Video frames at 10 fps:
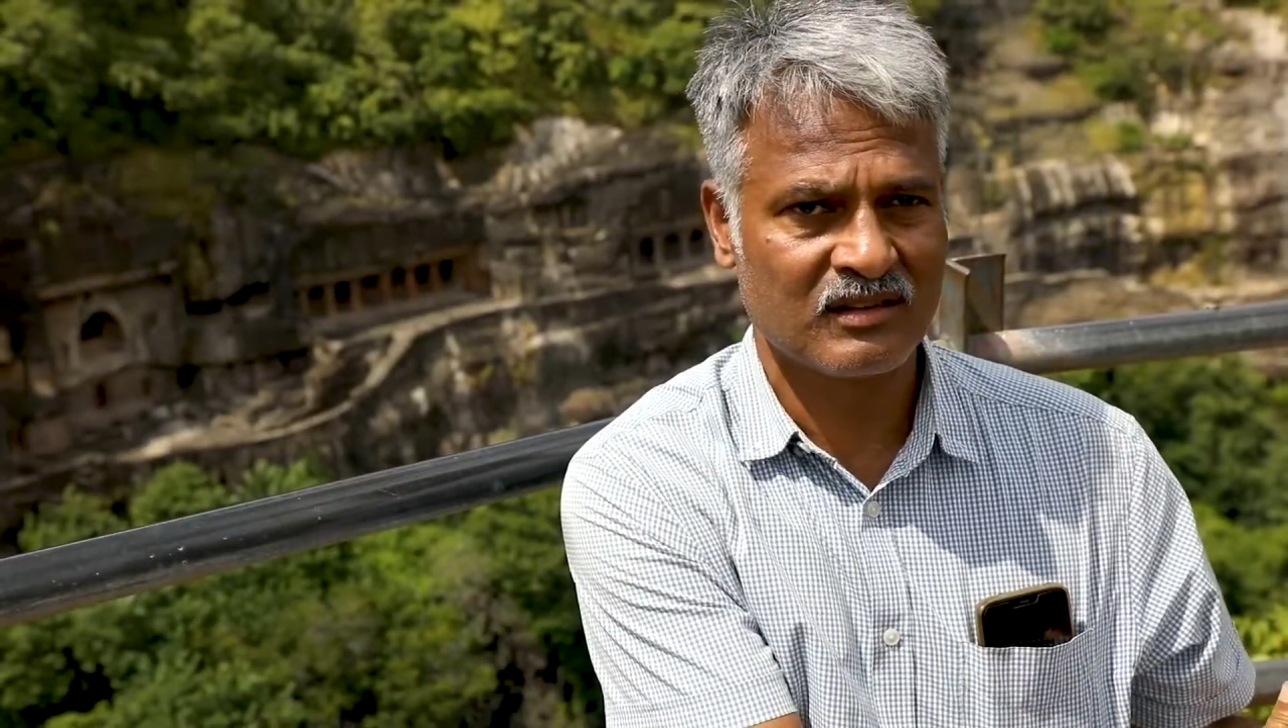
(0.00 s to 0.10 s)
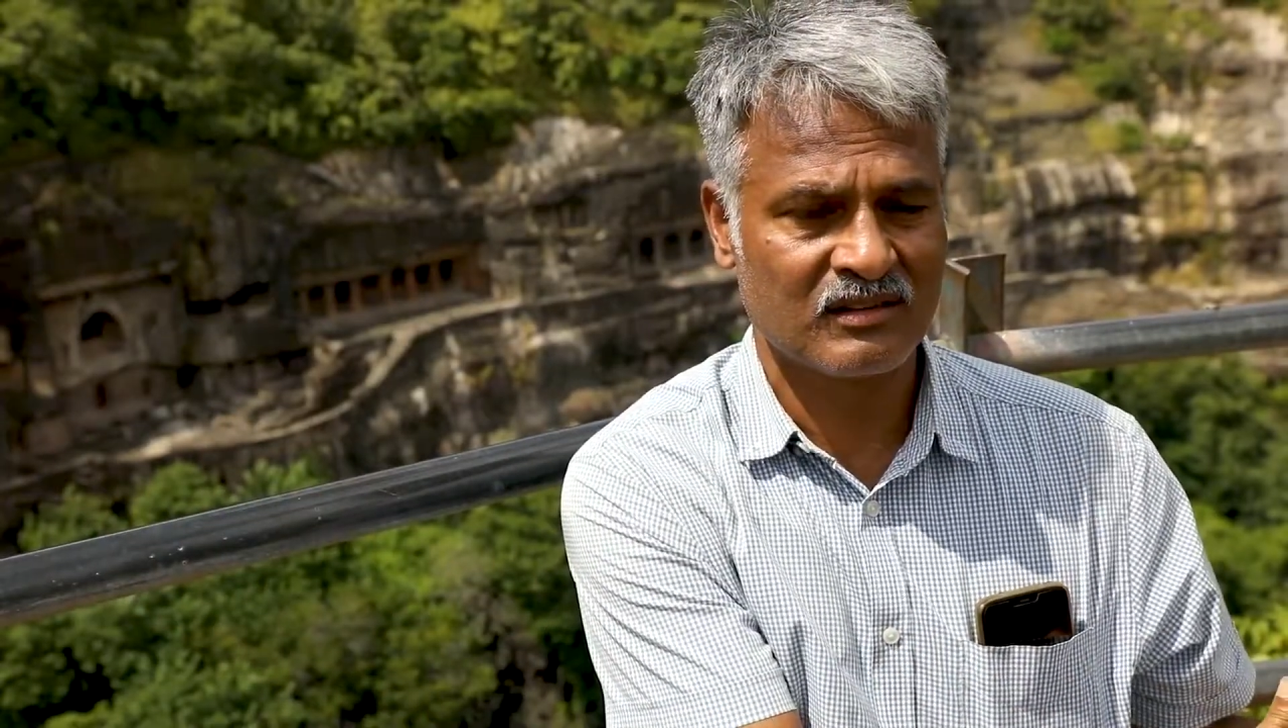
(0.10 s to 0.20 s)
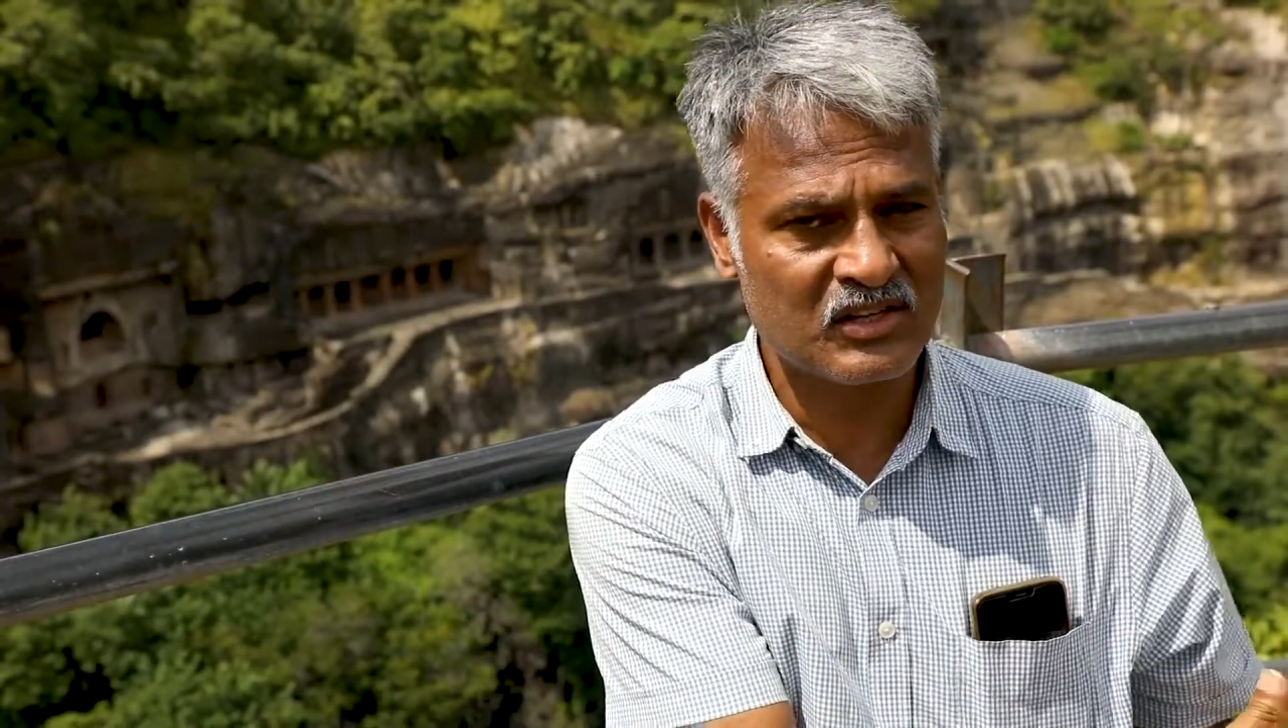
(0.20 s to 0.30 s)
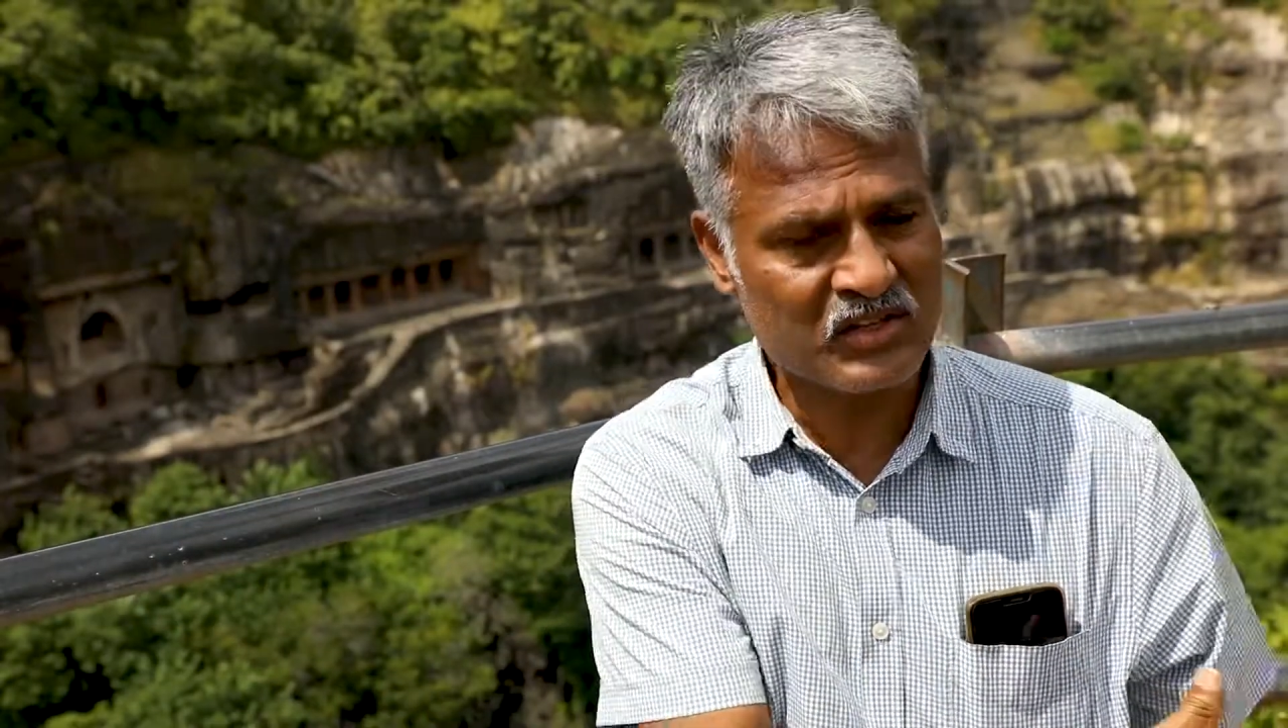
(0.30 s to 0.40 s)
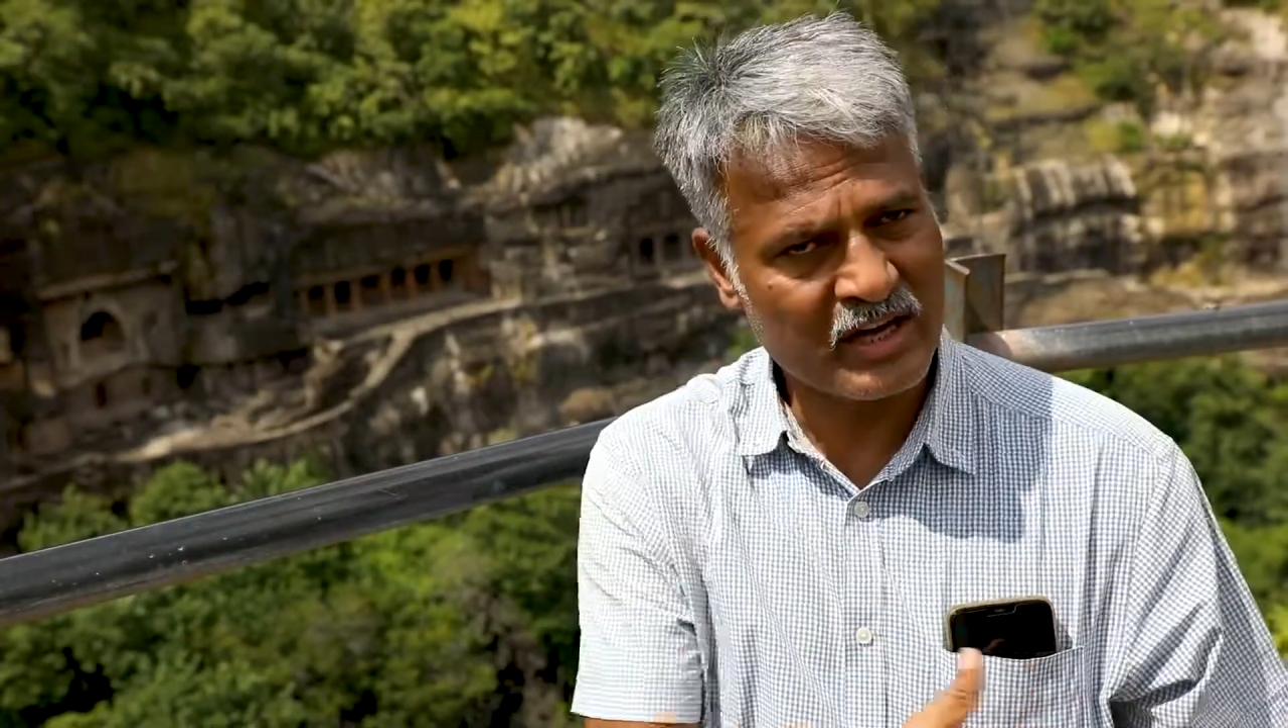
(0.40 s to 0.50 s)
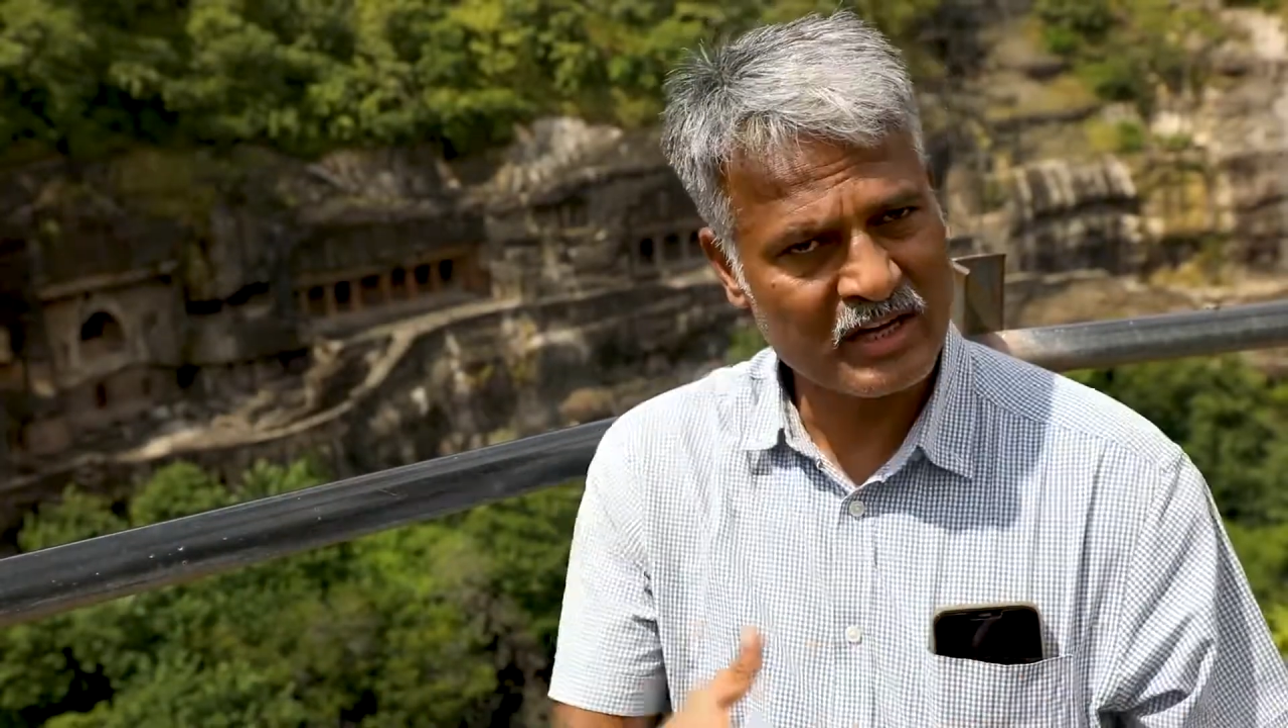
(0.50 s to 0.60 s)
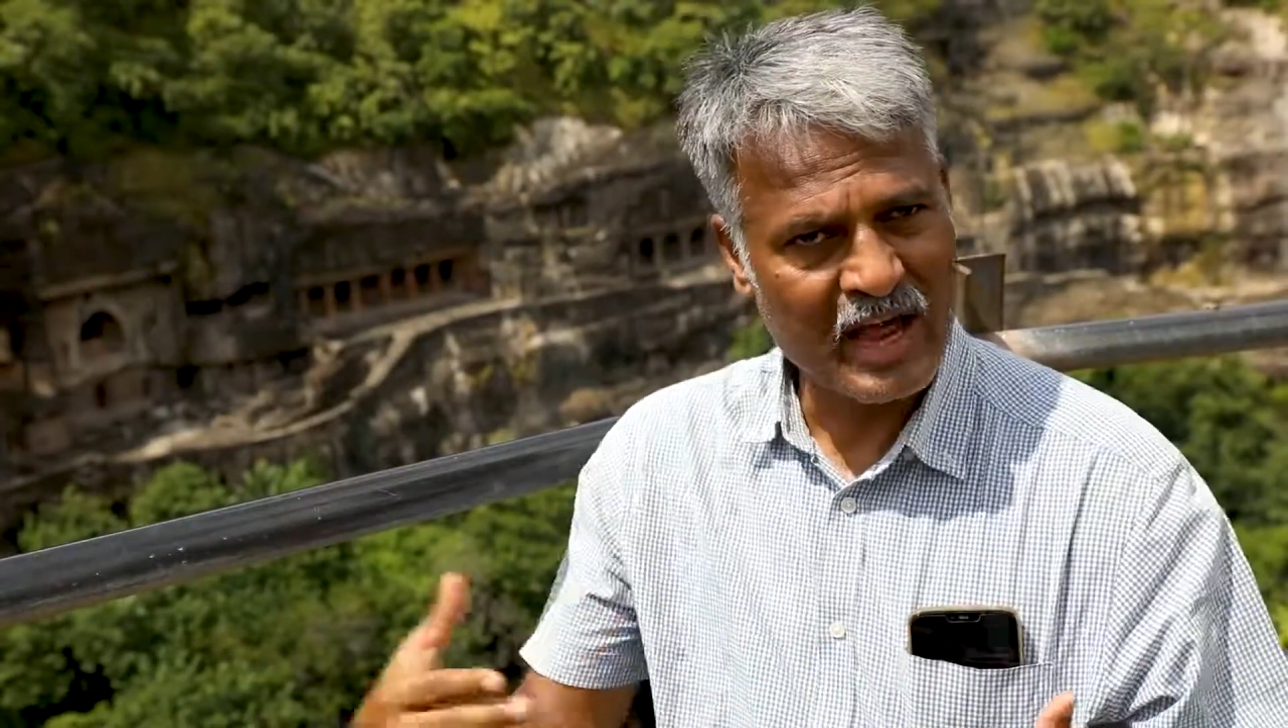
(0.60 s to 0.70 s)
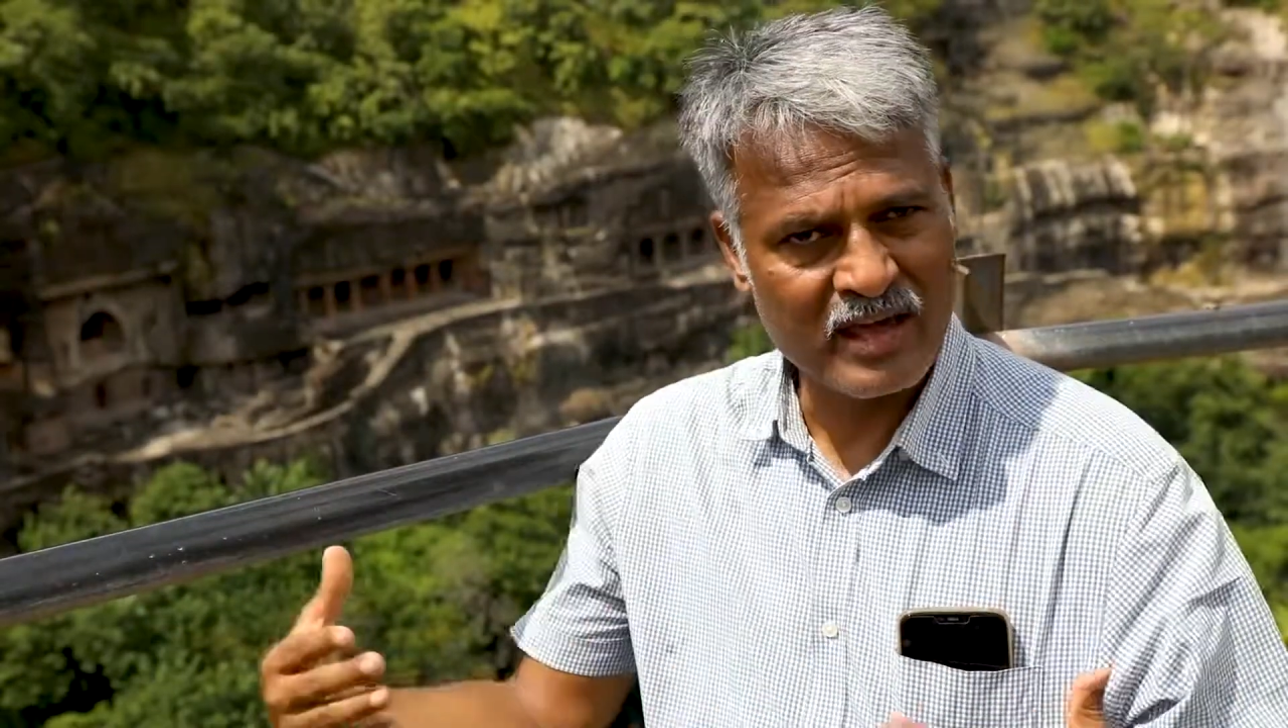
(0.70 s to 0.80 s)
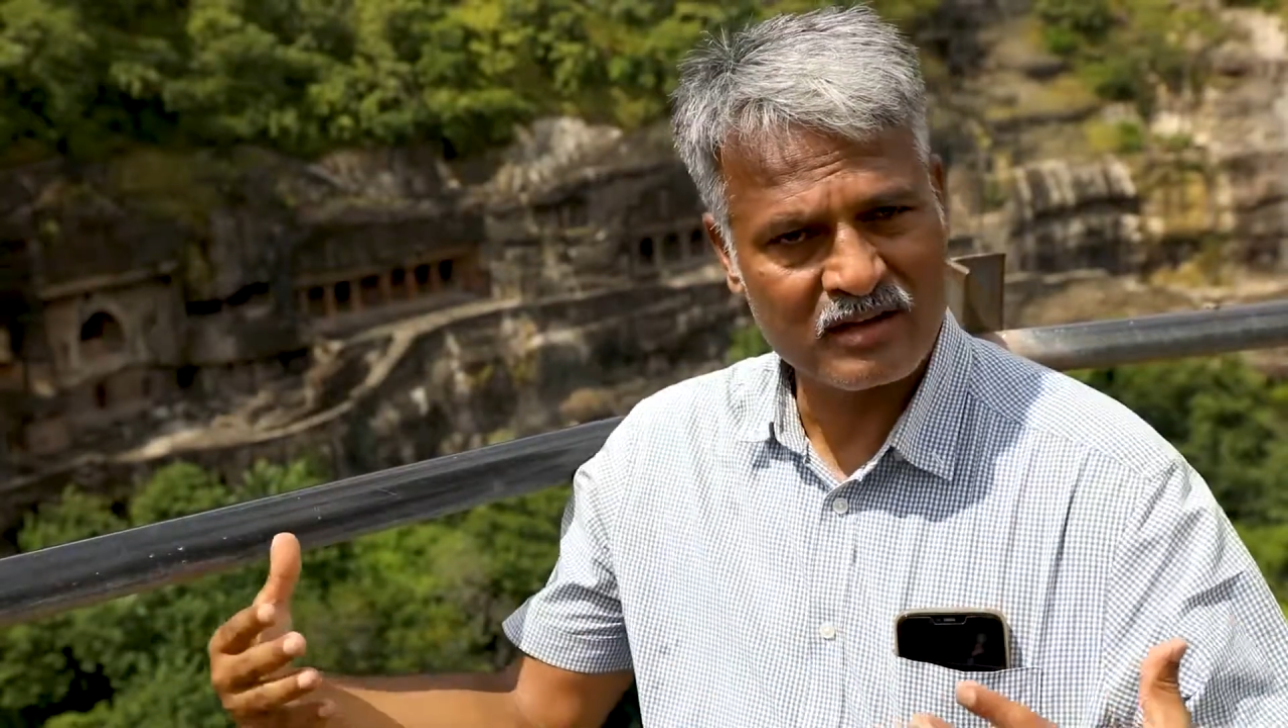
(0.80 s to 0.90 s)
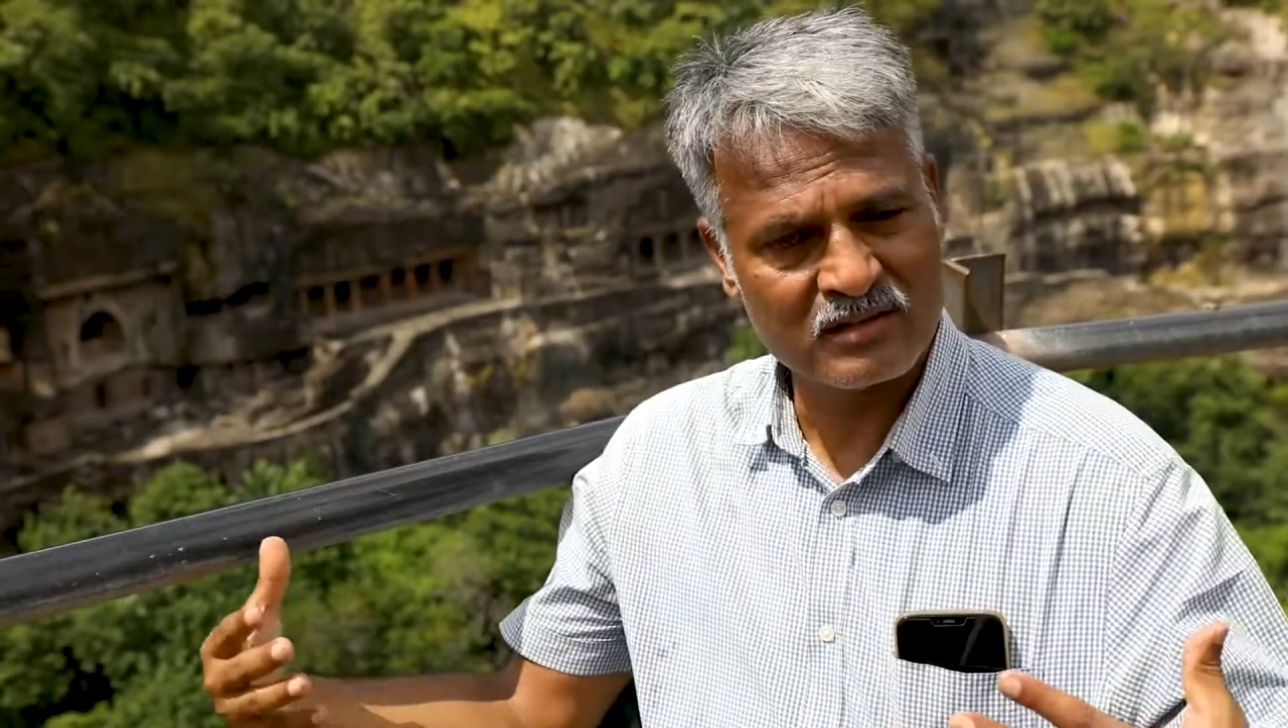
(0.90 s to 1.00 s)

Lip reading: This entire